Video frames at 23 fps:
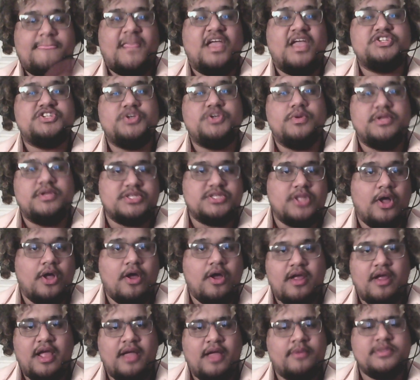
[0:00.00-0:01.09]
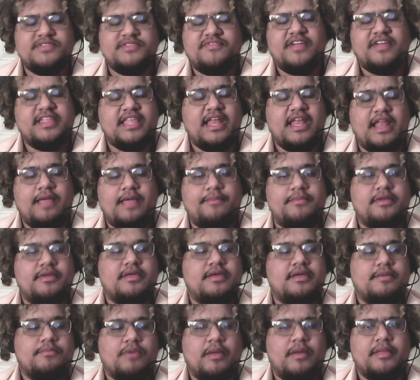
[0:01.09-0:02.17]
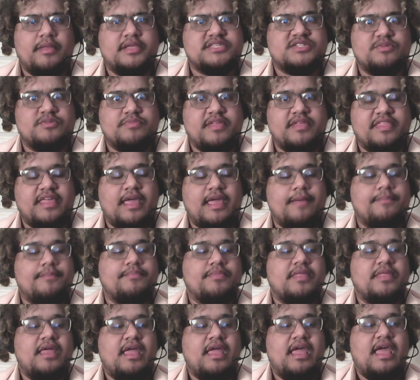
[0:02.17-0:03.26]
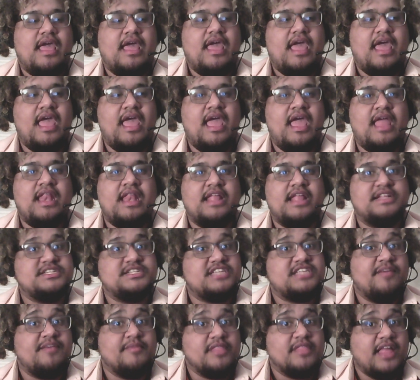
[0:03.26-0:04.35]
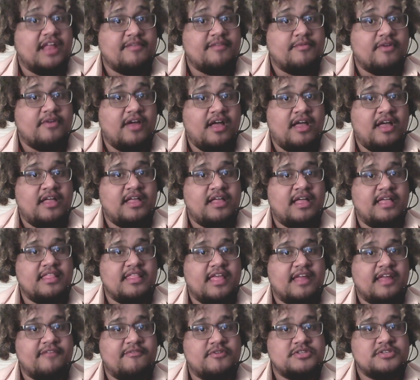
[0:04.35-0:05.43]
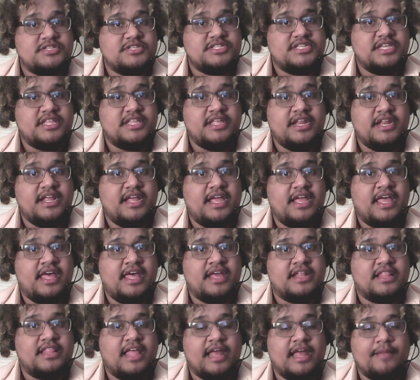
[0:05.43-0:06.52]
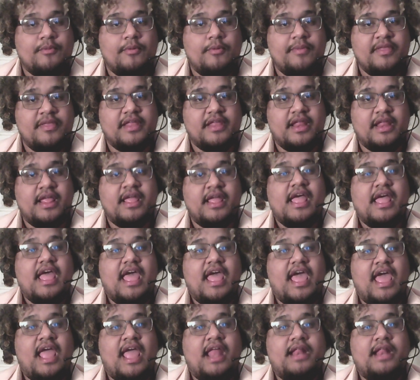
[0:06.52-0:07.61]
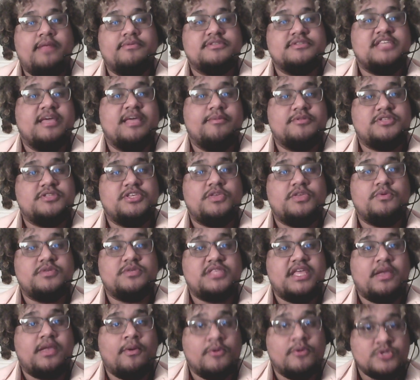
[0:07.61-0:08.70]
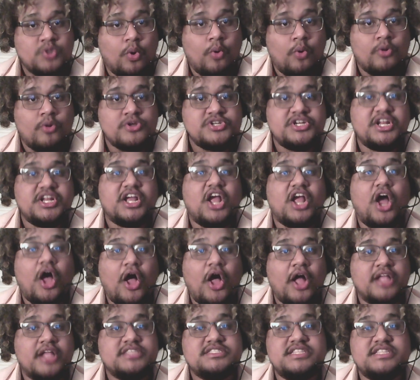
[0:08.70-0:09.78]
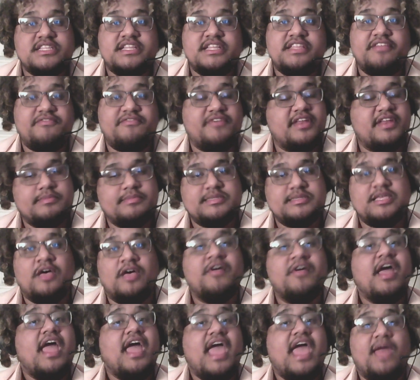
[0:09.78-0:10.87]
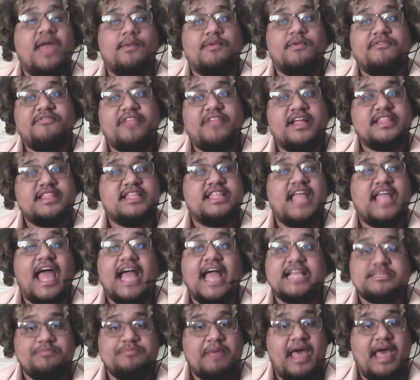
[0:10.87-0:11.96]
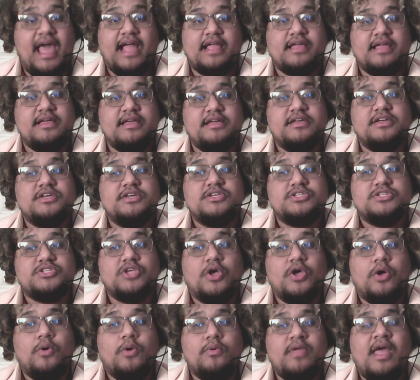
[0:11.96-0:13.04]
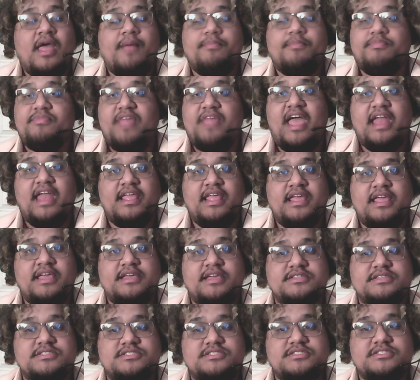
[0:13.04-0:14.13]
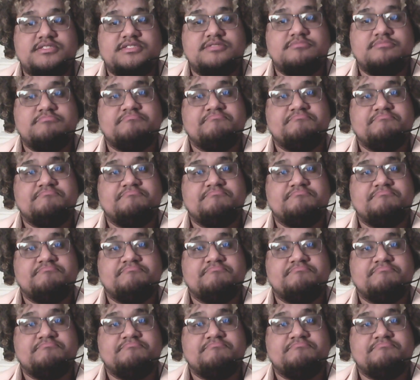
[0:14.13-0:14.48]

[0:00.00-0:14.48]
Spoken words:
Shooting Star. I always forget that name, probably because I don't live there. And it just gave him a lot of versatility and a lot of mobility. And he was able to use the hero's origin to constantly defend himself and reflect attacks back. So, yep, that is